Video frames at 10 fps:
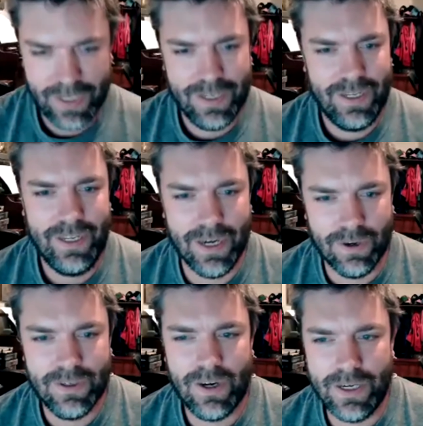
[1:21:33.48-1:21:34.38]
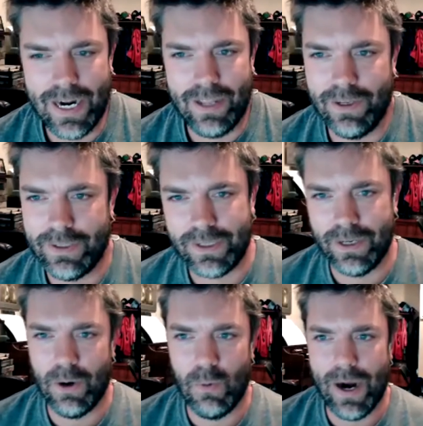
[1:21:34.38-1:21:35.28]
downloads are going to
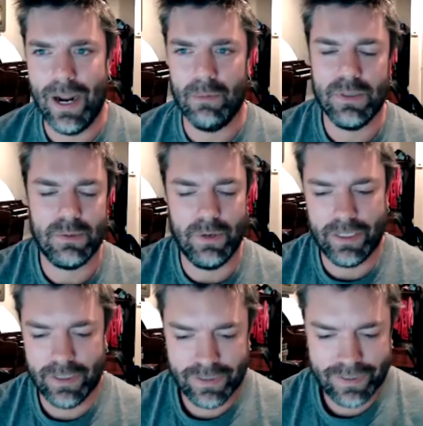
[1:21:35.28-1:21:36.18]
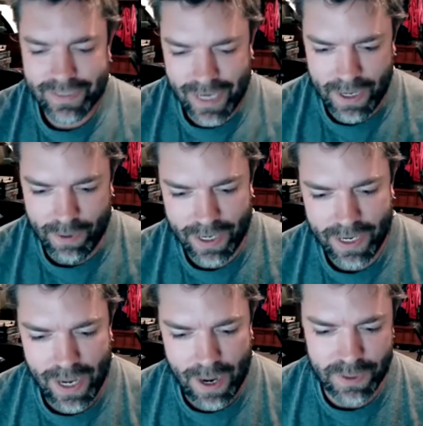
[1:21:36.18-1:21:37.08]
go way up this week. Anyway,
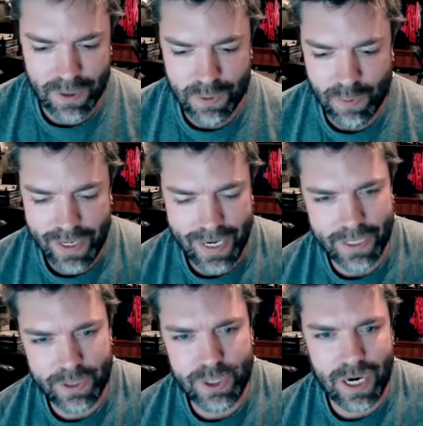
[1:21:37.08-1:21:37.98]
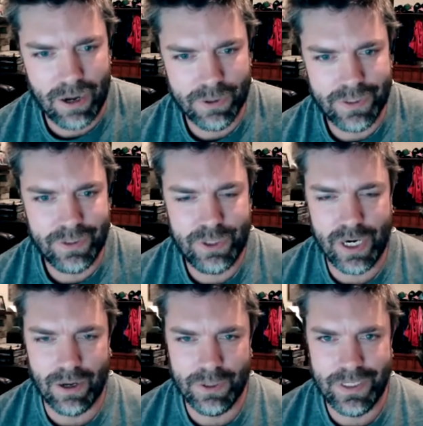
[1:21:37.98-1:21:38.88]
episode 28, geology
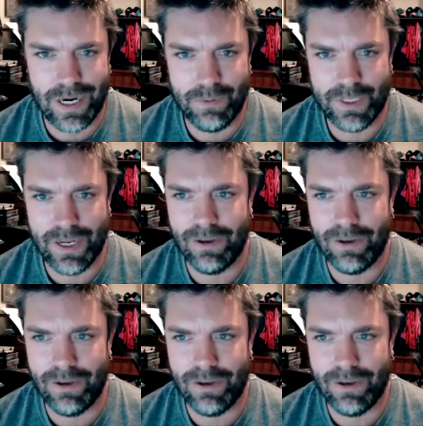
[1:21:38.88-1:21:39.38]
timescale.